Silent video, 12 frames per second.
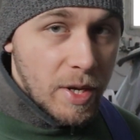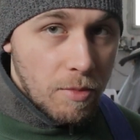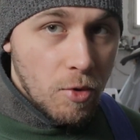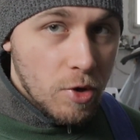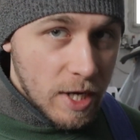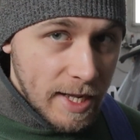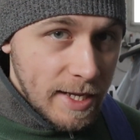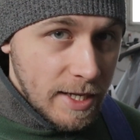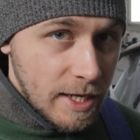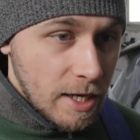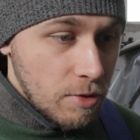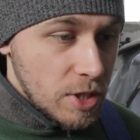bit more
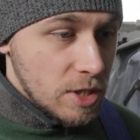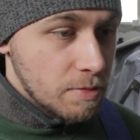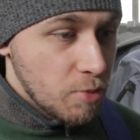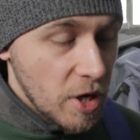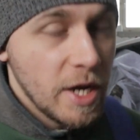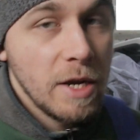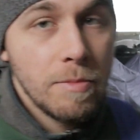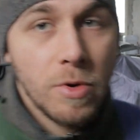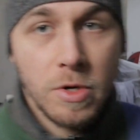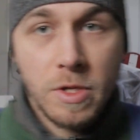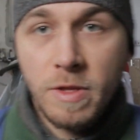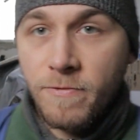cleaning, which is pretty
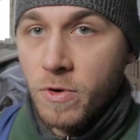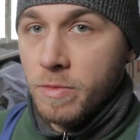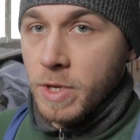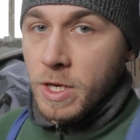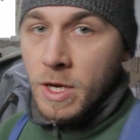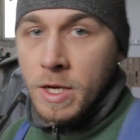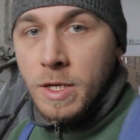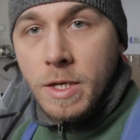important for me.